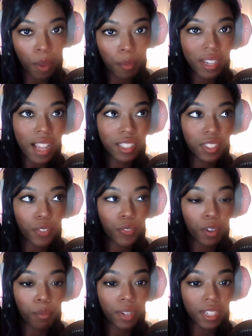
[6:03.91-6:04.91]
I mean, not
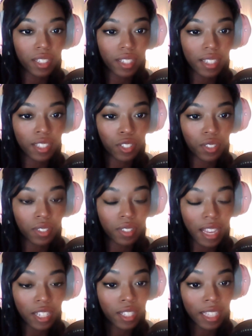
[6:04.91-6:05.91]
different, but I
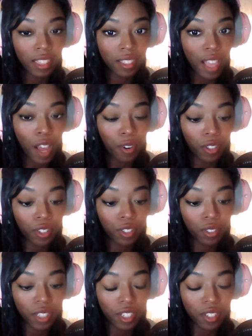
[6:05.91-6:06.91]
just like the sound.
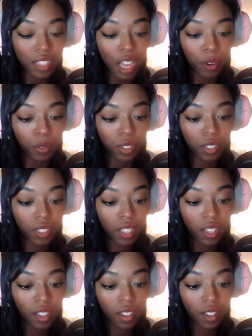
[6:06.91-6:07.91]
It just sounds
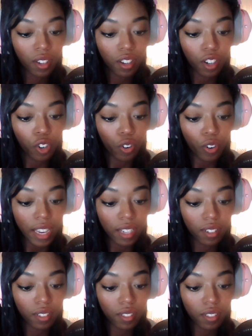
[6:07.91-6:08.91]
great.
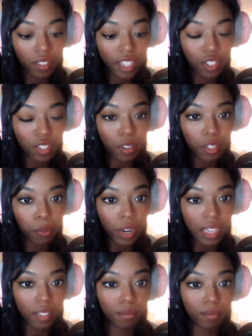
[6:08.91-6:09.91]
Like, it just sounds
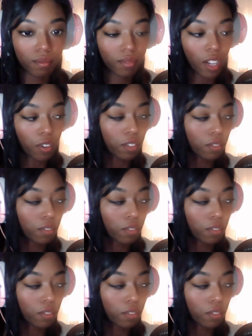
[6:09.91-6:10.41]
pretty. I don't know.